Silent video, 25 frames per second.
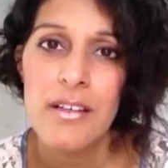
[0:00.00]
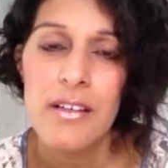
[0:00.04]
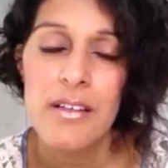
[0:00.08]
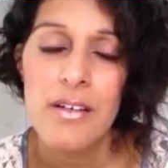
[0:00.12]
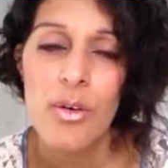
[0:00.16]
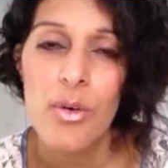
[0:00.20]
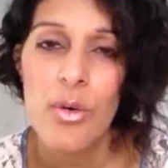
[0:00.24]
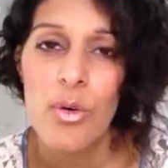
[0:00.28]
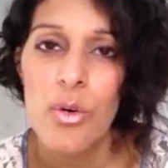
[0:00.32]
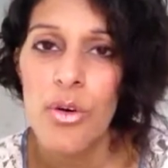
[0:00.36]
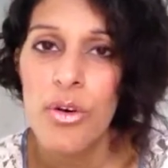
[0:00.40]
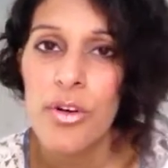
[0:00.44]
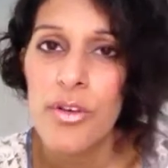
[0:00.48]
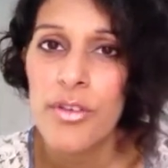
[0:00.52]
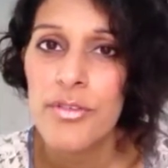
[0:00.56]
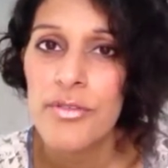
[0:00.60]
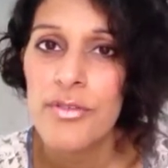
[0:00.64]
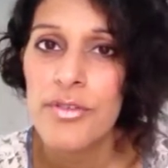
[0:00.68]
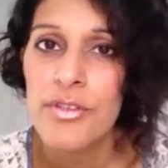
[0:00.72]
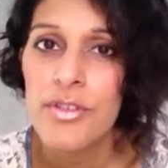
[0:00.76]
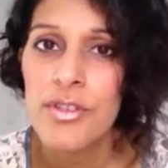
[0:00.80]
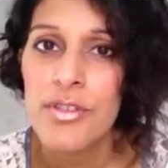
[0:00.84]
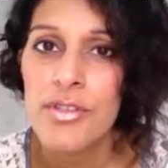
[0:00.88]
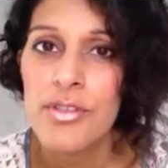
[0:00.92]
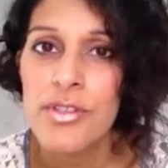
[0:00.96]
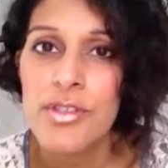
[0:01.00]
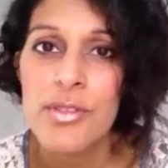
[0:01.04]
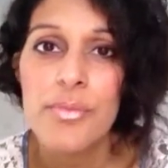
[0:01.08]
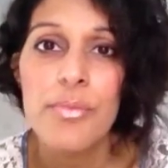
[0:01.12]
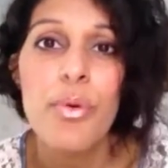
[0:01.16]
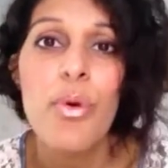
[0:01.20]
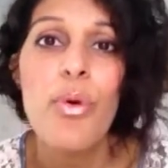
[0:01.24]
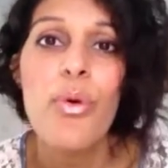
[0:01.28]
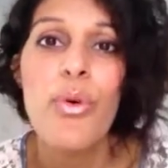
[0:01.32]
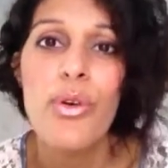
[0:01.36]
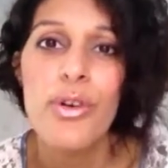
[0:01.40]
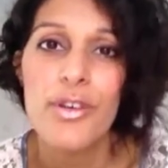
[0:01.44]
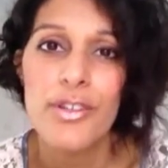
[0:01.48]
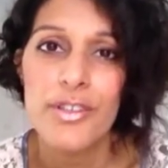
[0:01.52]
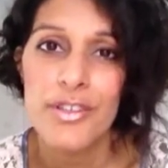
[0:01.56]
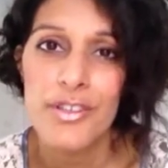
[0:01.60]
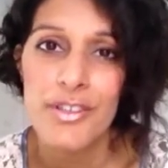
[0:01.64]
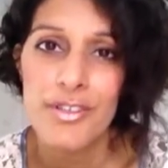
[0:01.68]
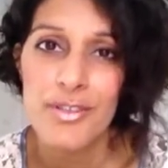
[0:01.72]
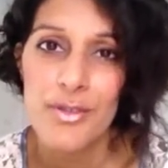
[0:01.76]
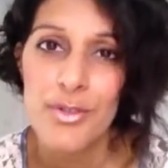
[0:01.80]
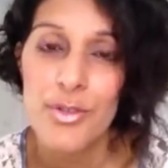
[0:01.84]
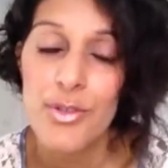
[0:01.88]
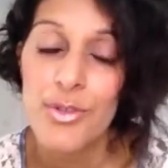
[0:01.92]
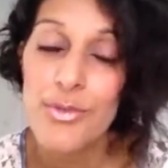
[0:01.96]
or the support,
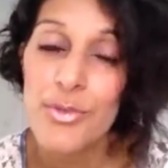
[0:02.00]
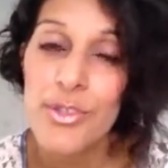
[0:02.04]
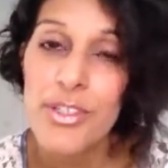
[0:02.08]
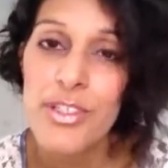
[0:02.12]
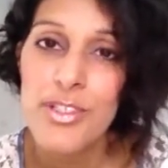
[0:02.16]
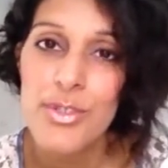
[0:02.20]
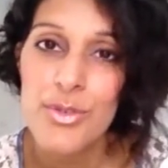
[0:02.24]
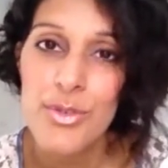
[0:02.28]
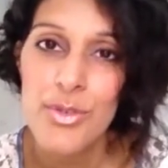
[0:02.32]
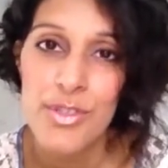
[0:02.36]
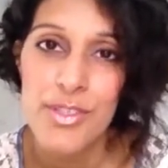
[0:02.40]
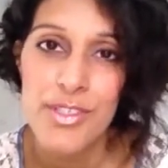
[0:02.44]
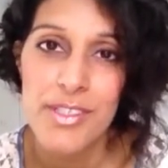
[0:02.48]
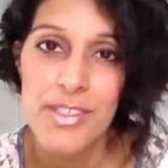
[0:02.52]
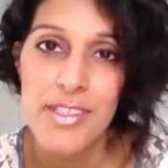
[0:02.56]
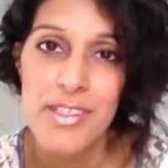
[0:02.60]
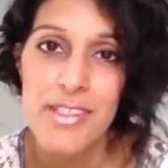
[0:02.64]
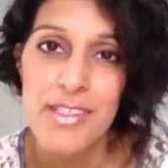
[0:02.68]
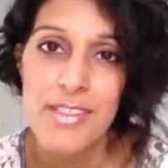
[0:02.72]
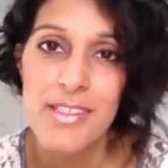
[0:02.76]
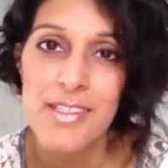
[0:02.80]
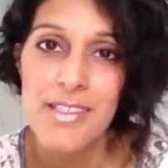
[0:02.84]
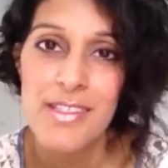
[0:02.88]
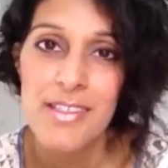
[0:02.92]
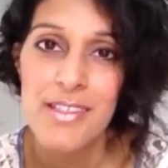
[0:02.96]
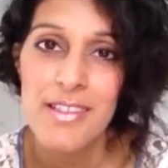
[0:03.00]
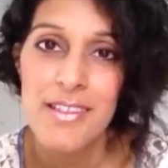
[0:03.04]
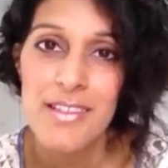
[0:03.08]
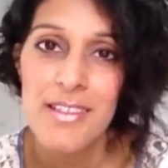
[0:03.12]
or the resources.